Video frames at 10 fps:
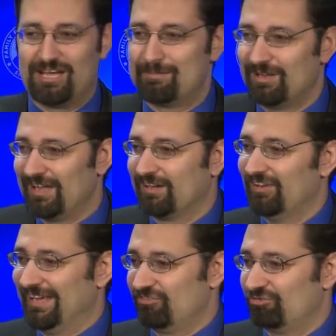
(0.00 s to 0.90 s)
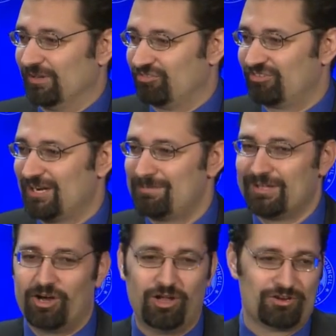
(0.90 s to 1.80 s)
to be like a light switch. It's got to be an
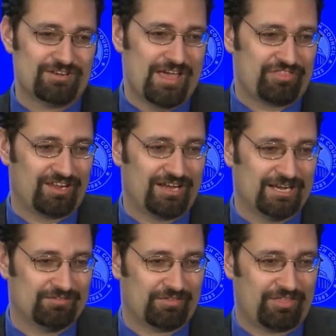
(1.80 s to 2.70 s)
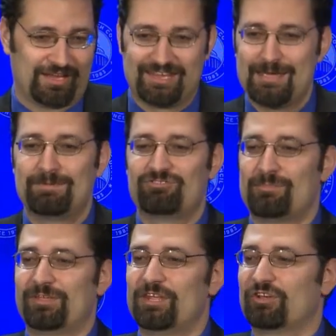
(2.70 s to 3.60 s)
all or nothing kind of a thing. It can't be
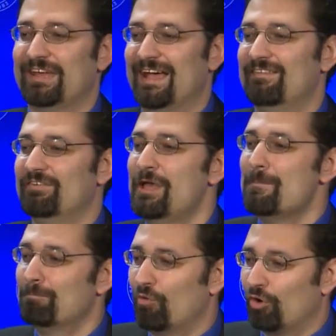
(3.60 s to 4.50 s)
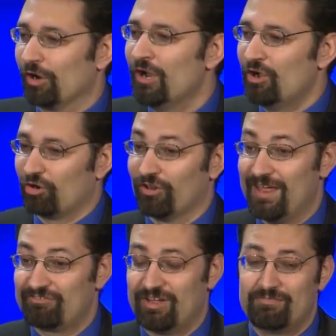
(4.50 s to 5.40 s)
something you can have more or
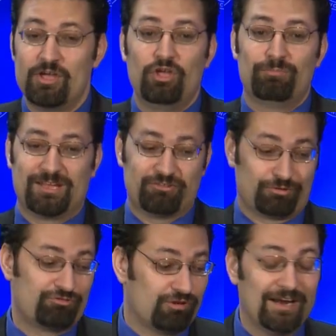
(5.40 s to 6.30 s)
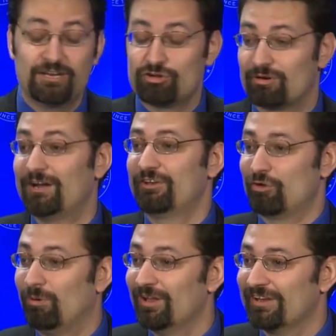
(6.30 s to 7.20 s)
less of, because we're trying to ground
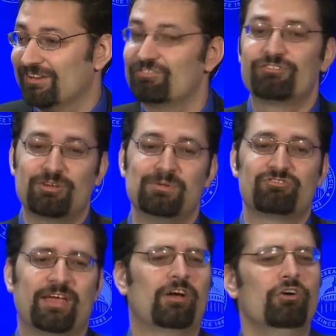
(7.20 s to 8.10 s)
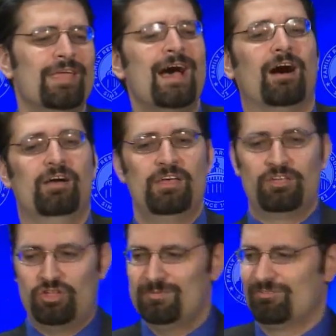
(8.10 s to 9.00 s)
equality. So if someone's like, oh yeah,
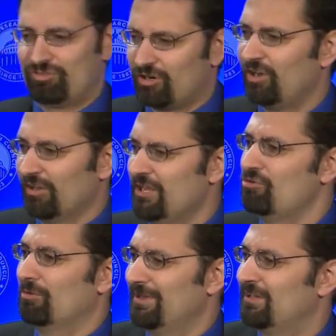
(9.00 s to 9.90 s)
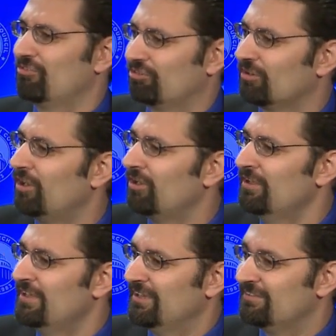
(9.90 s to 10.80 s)
humans are all equal because they're all
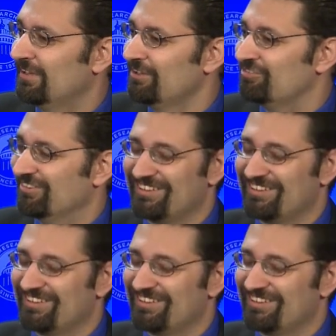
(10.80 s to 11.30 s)
intelligent,